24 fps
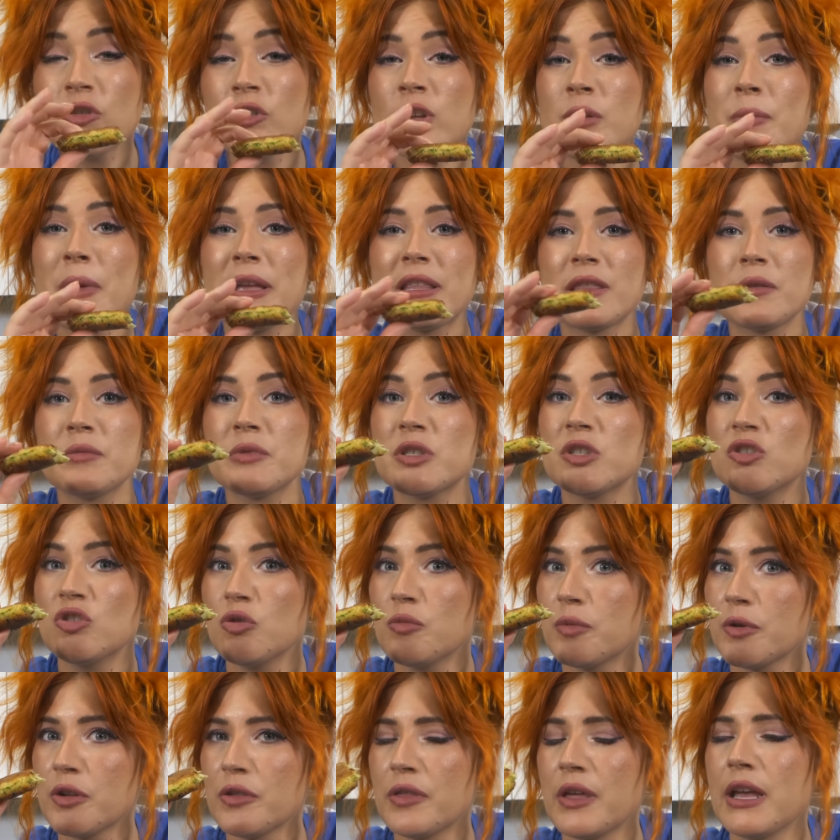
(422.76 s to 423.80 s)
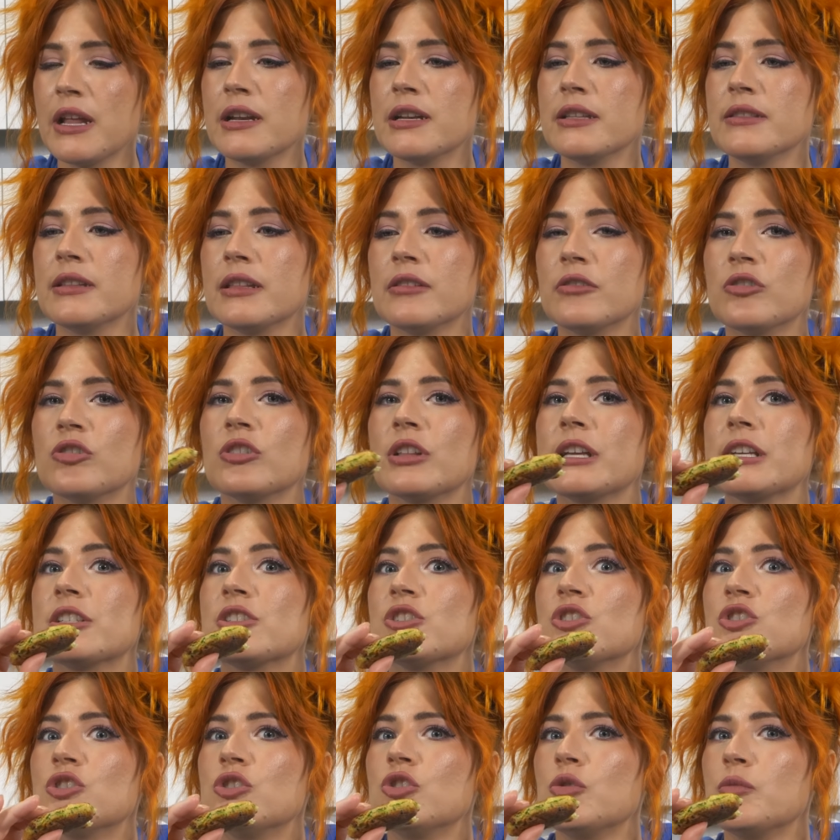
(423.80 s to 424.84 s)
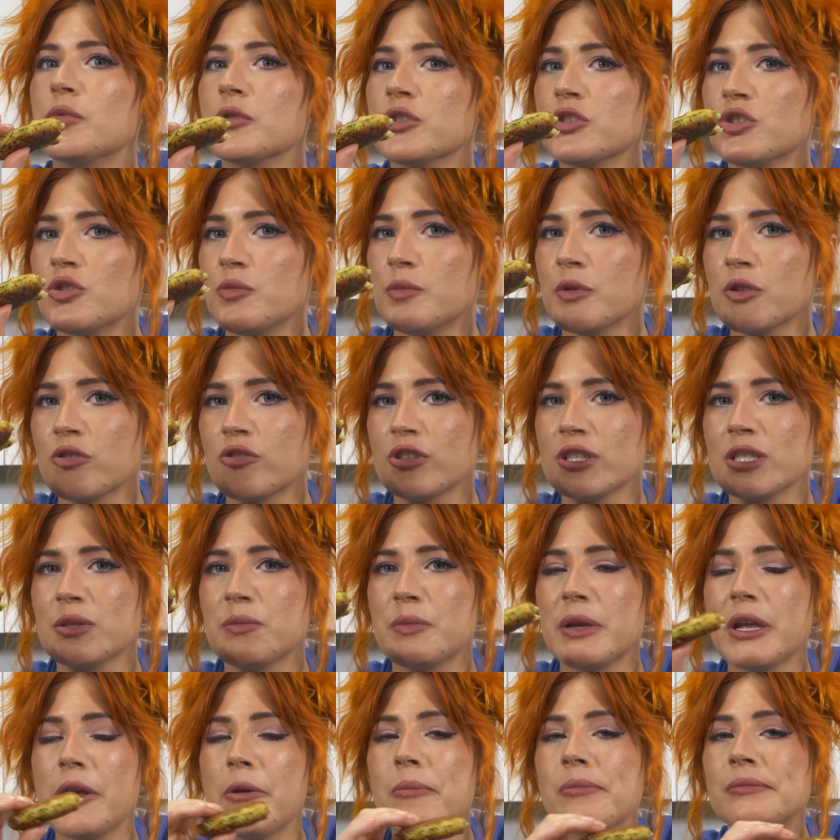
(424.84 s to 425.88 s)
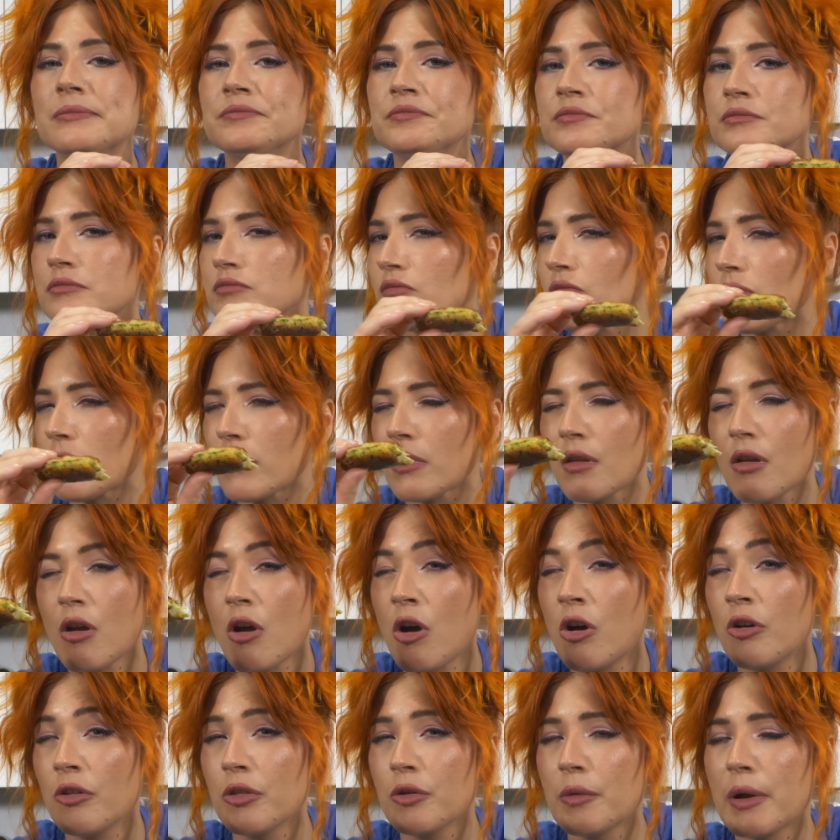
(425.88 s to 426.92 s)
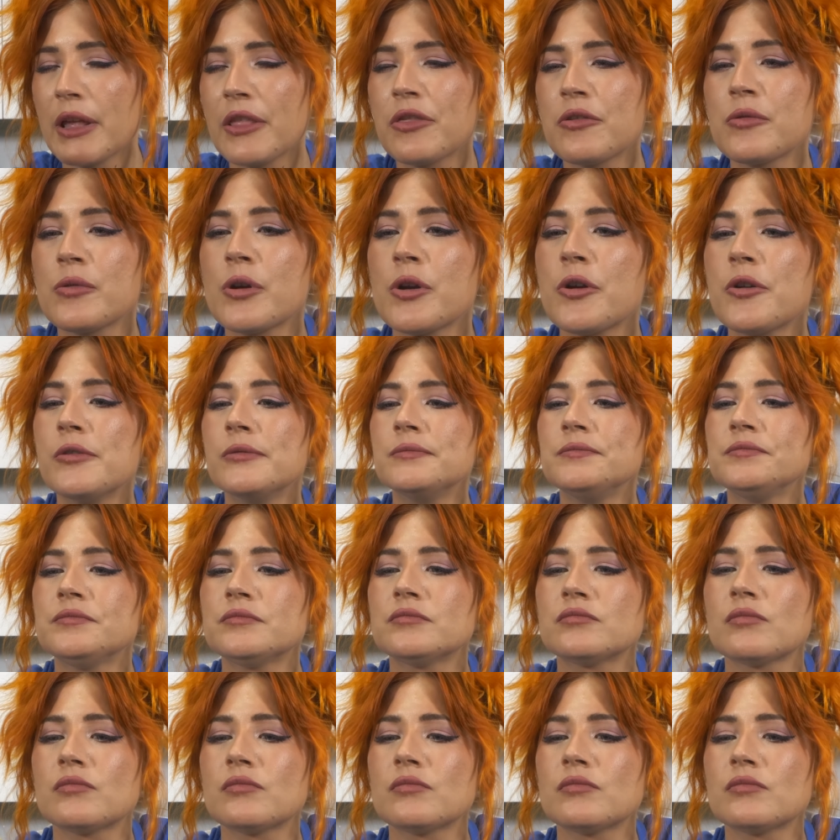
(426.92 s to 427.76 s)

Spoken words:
can make them super thin, and then they're like super, super crispy all the way through.